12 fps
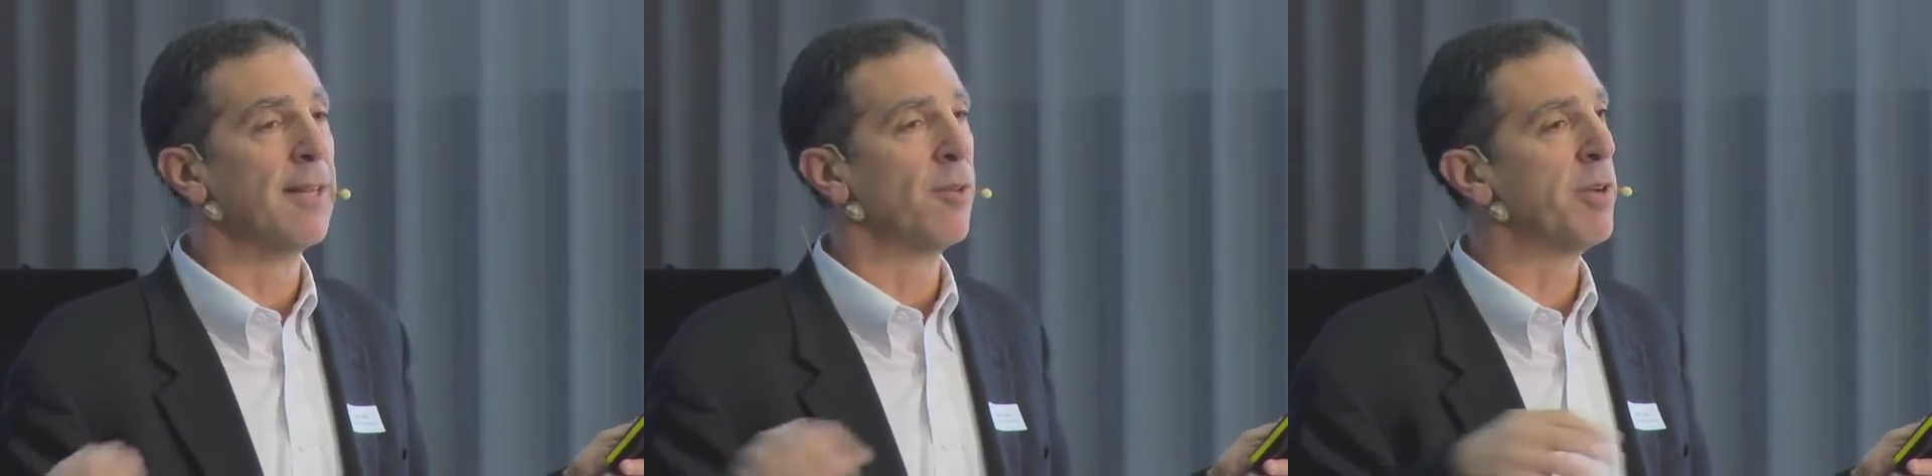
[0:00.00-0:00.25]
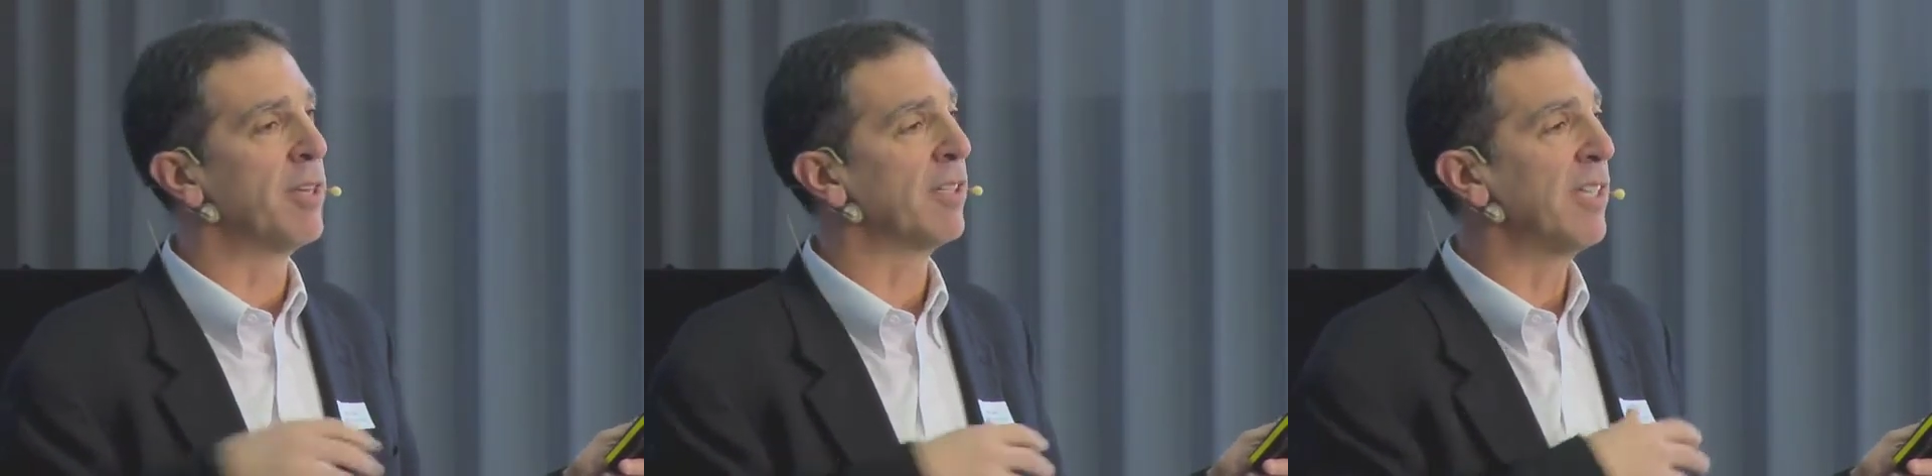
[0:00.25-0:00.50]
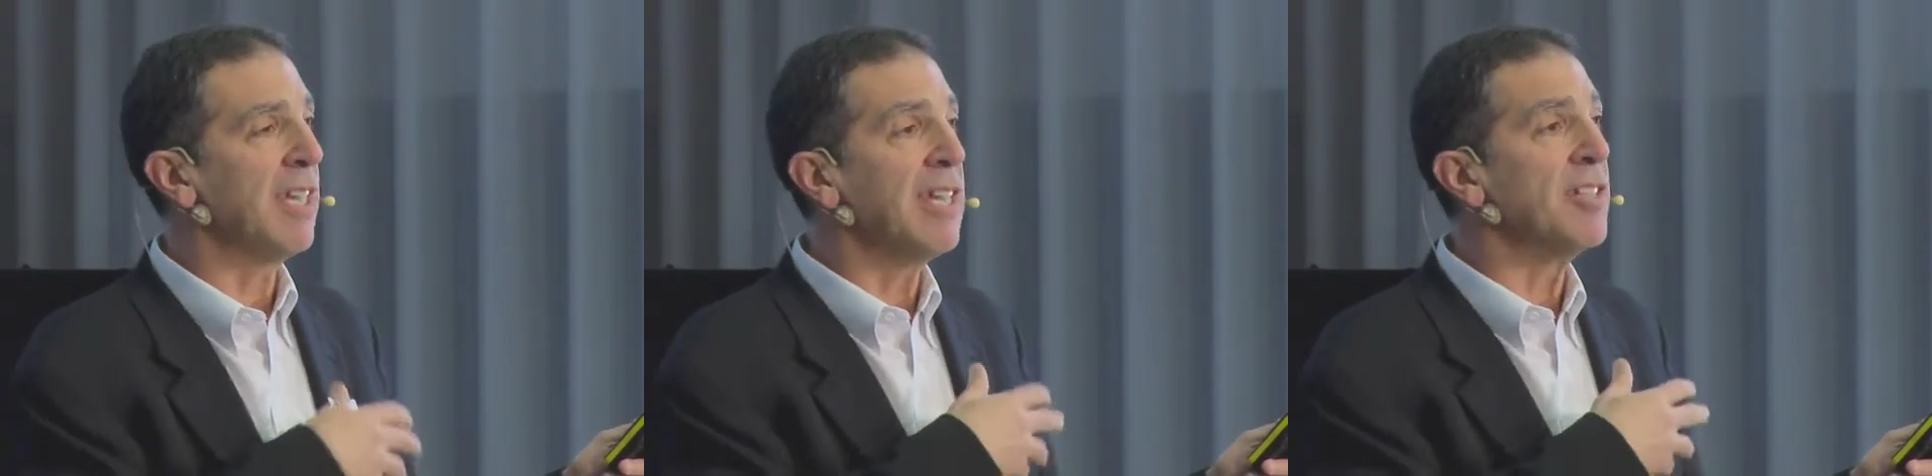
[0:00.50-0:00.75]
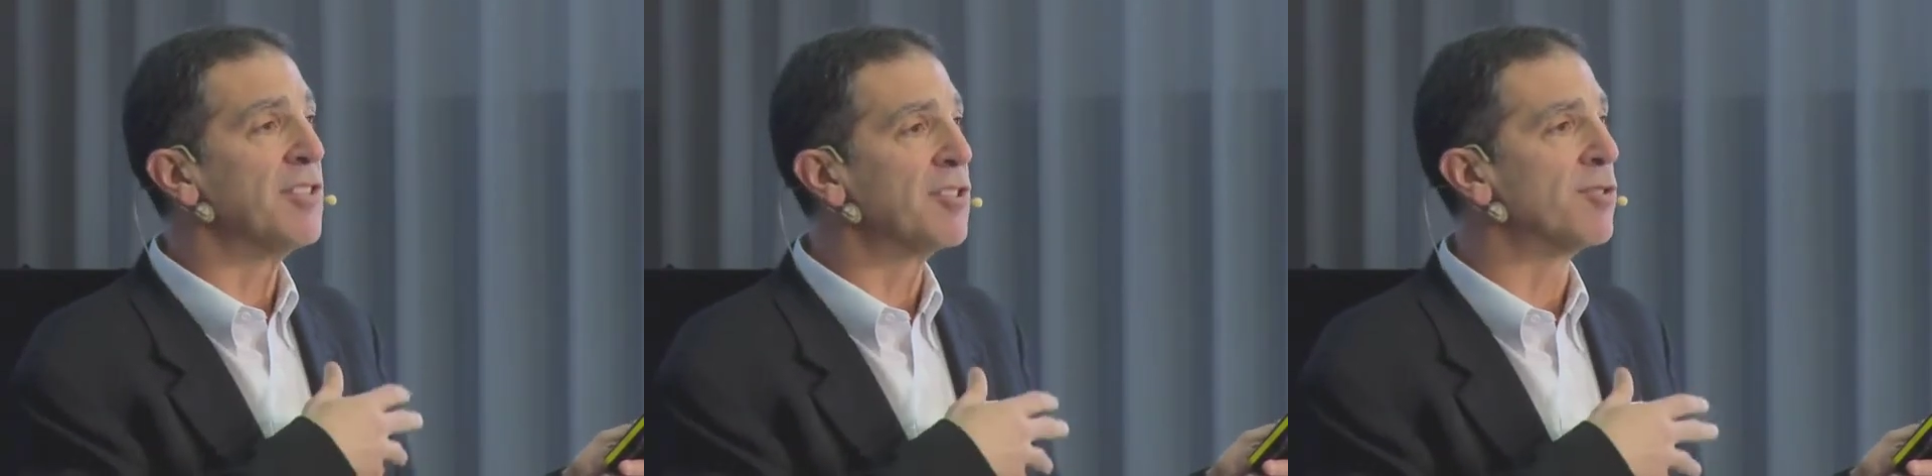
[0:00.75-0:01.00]
When our
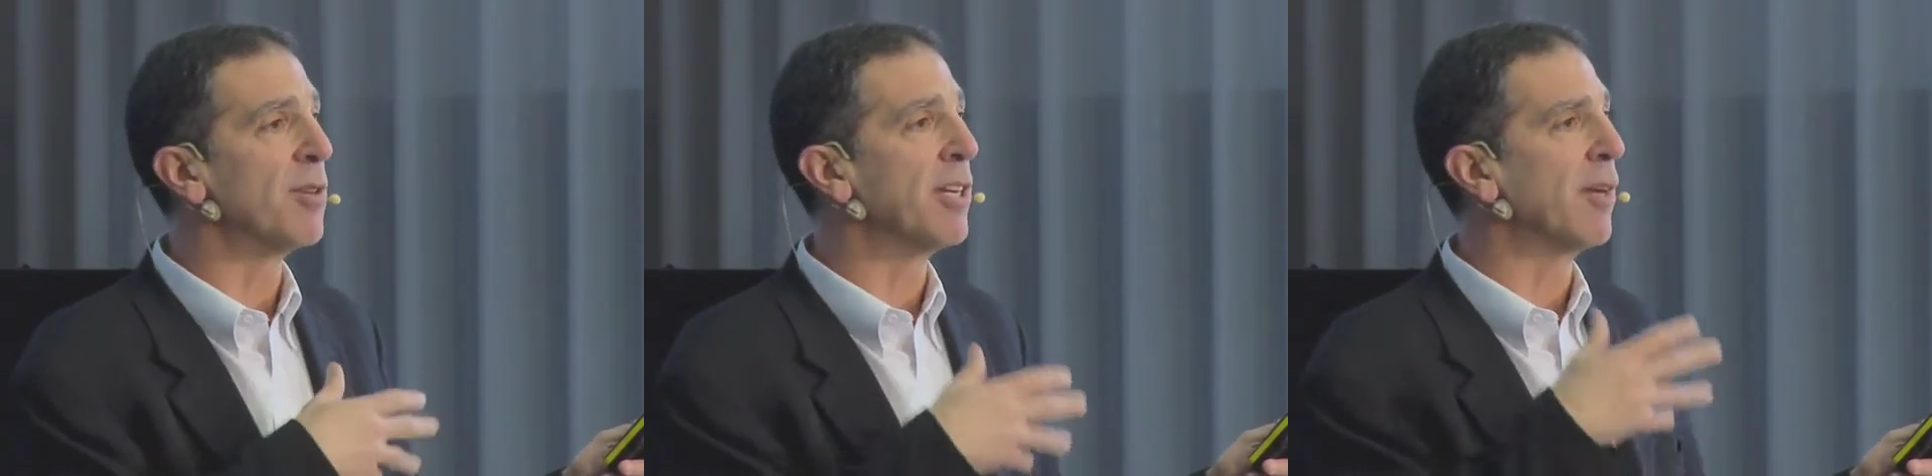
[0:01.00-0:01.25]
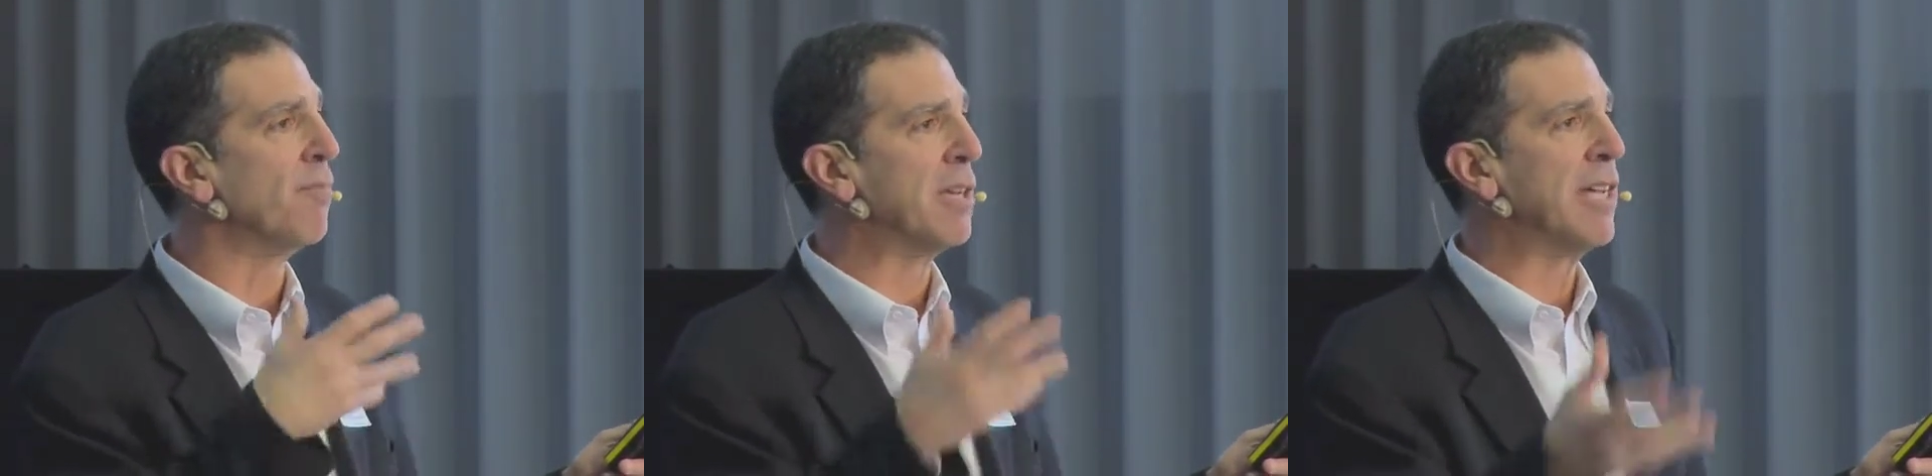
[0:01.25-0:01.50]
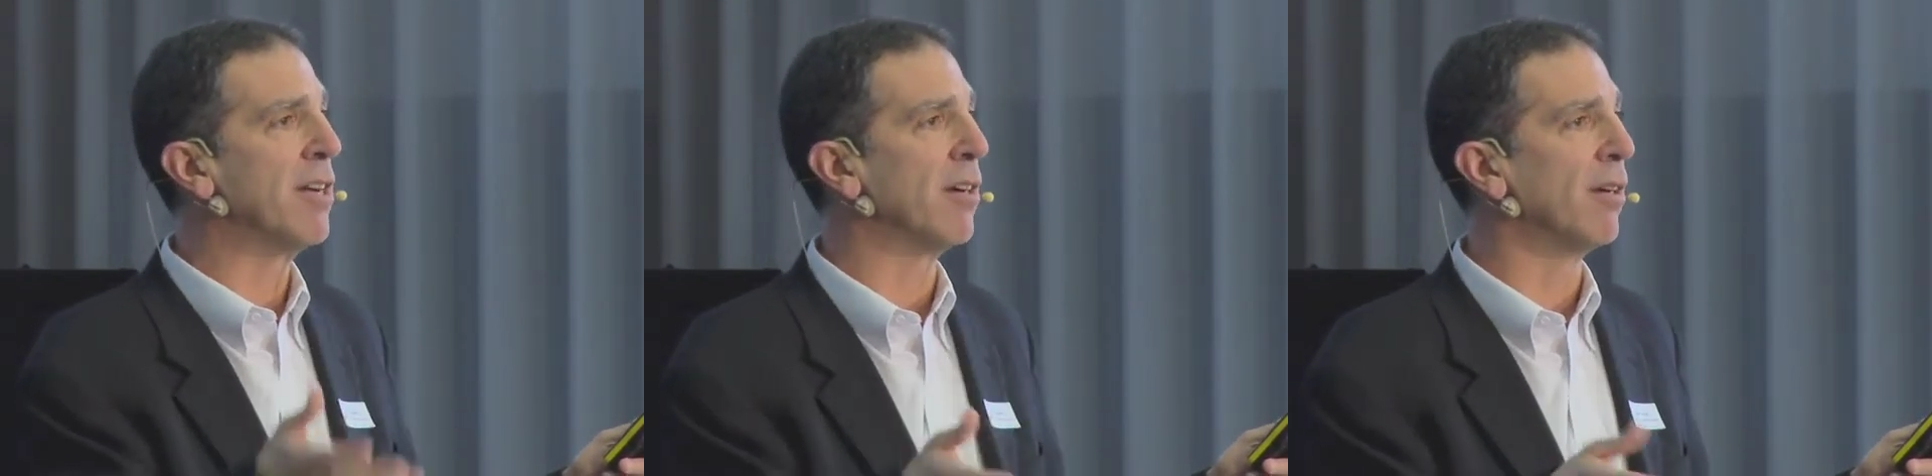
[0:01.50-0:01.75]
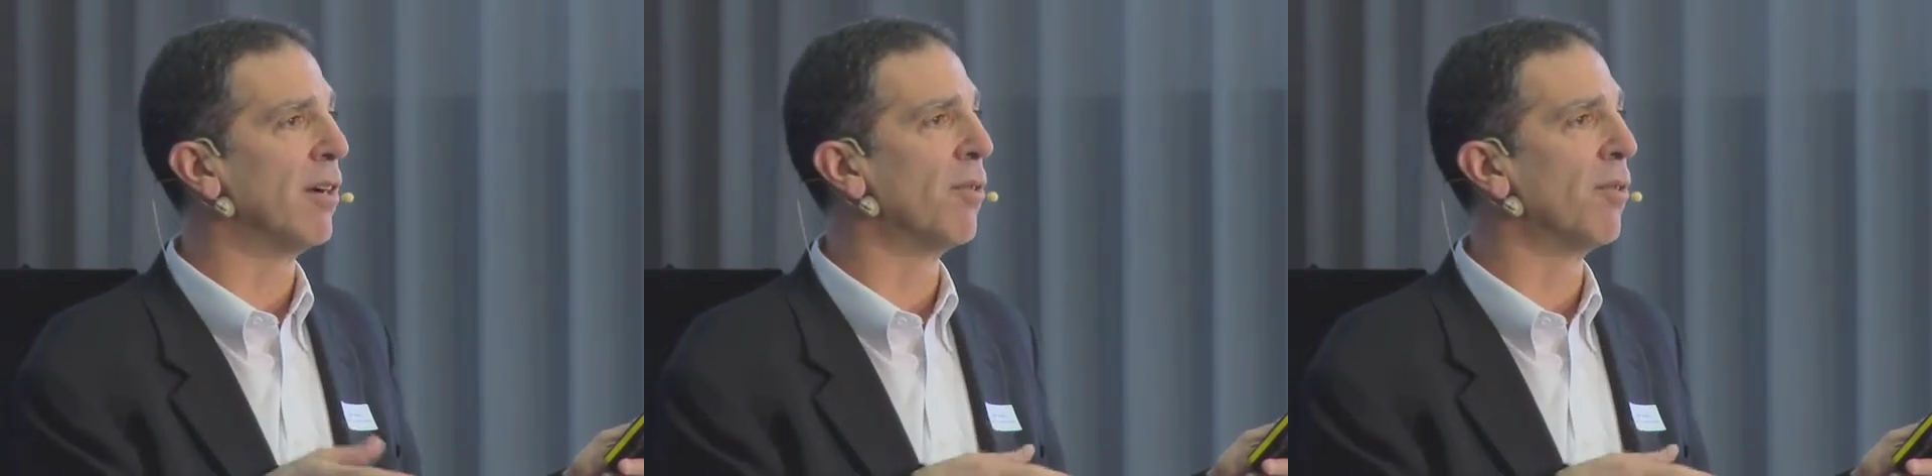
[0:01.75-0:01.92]
kids drink a beer